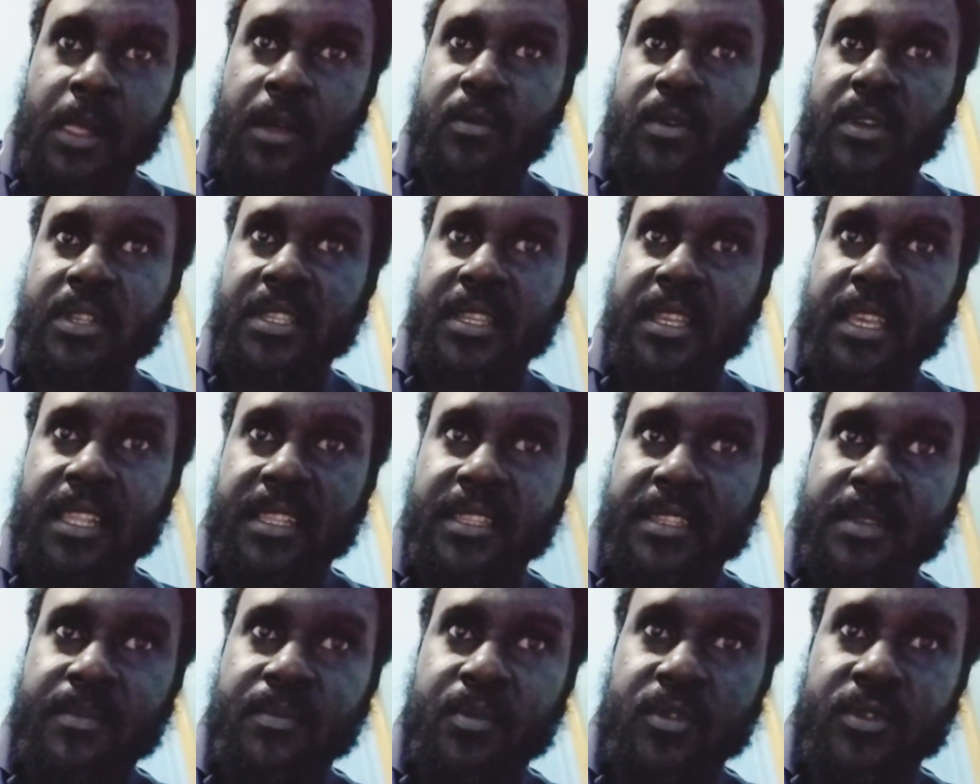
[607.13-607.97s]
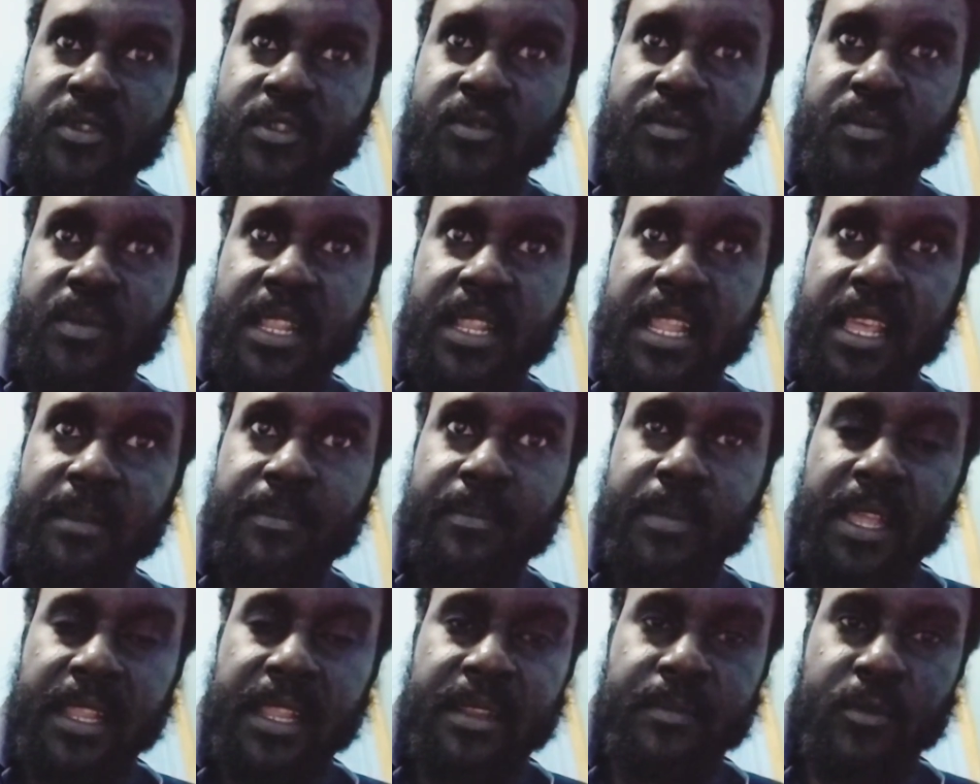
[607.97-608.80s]
once again, suppose you will like
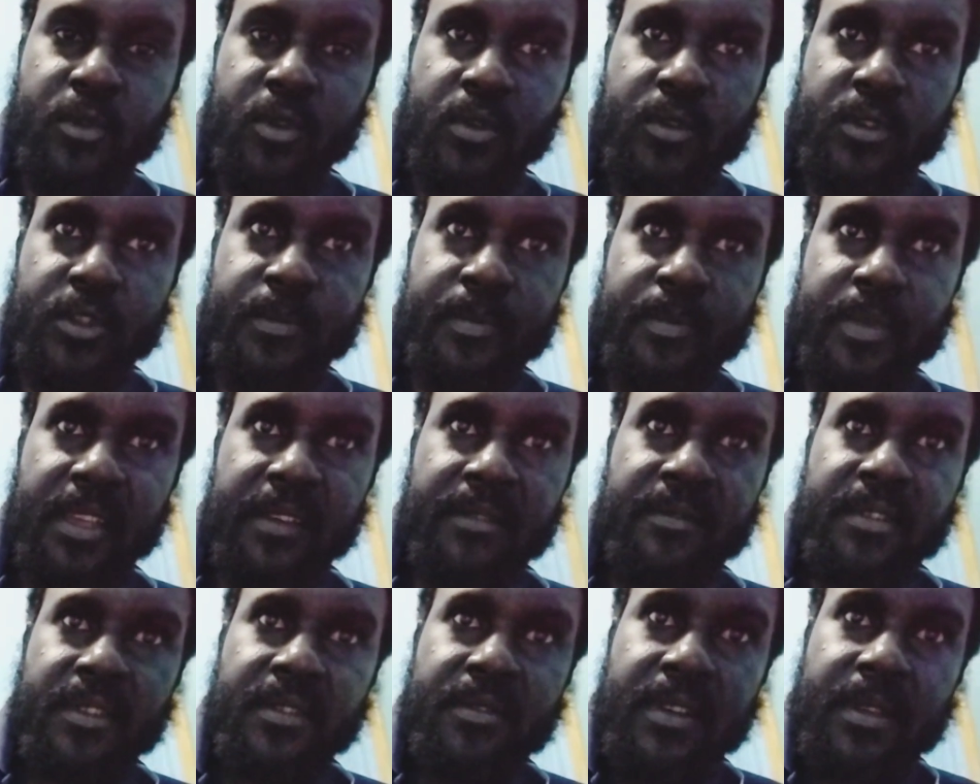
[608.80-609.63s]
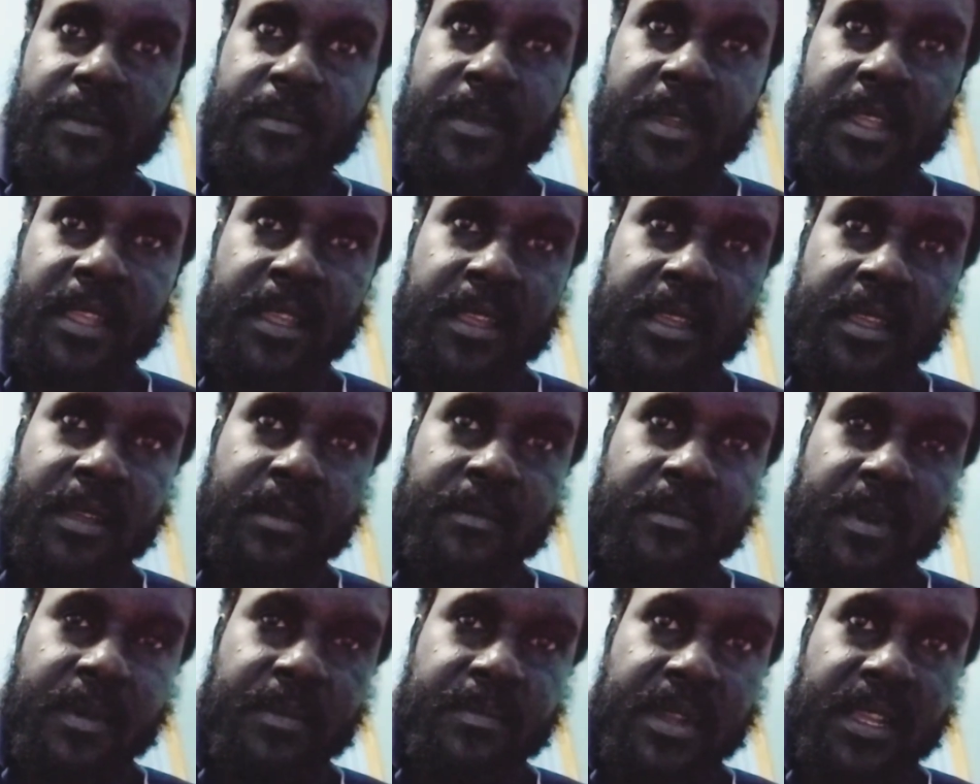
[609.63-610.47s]
finding cost per view
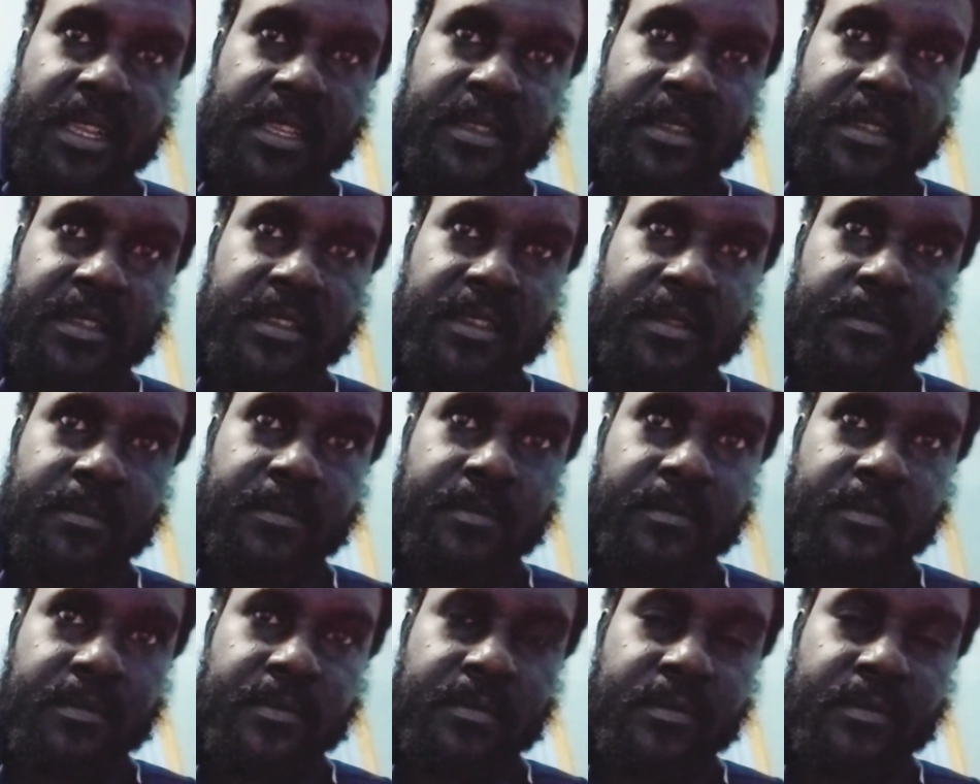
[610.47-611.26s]
complexing